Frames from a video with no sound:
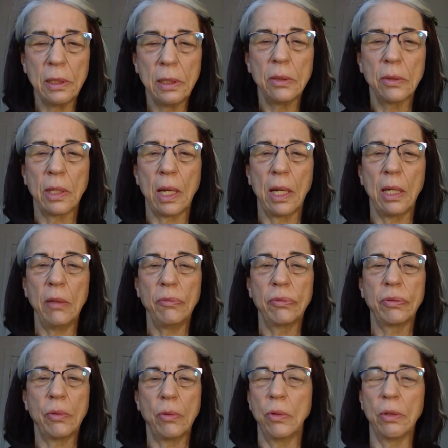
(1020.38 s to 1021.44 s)
in your
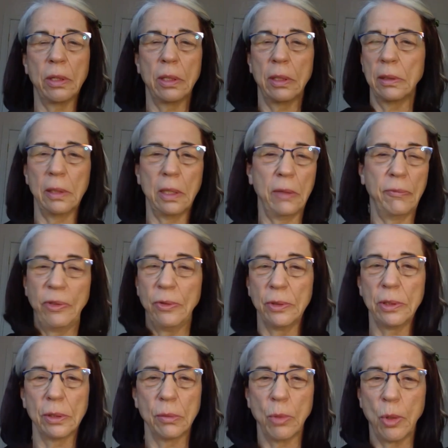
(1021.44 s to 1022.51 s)
life or a
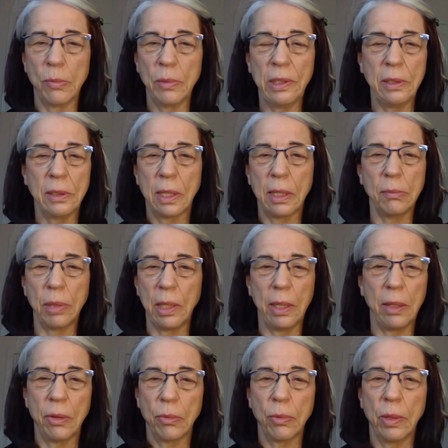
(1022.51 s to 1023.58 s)
future moment. It can be
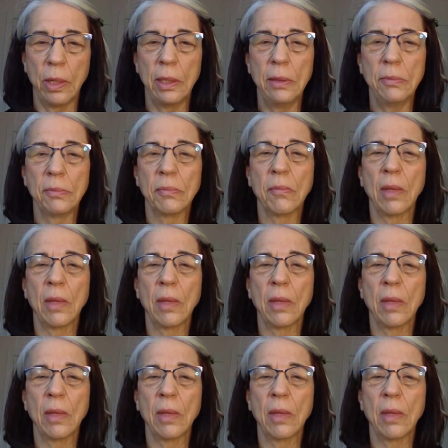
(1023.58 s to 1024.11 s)
either one.